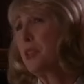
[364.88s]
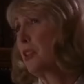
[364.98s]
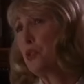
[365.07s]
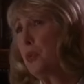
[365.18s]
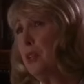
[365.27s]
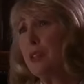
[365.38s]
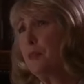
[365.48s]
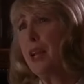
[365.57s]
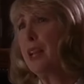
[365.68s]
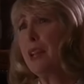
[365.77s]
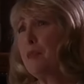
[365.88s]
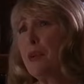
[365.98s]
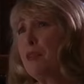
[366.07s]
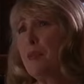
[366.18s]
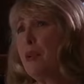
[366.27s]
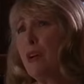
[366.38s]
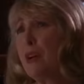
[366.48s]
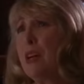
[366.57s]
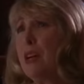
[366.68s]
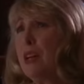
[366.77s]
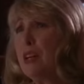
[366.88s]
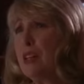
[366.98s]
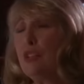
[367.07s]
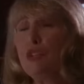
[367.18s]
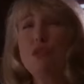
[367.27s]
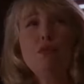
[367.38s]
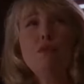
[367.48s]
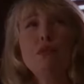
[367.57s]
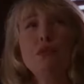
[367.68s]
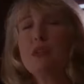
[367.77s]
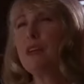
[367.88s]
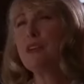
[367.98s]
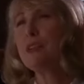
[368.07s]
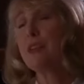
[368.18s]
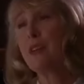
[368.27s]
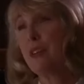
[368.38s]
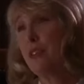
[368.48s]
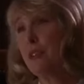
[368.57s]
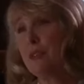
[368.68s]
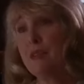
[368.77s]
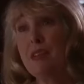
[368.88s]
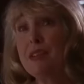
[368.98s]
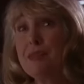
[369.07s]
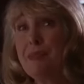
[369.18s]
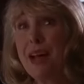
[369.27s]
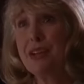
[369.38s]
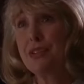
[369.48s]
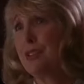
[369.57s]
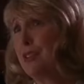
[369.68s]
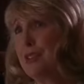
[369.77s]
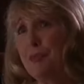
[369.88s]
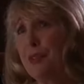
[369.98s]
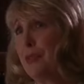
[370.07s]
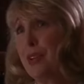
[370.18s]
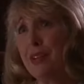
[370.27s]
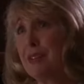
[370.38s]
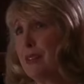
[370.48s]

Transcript: sweet little painting above the bar, uh, two moose hunters in a canoe, smashed to smithereens.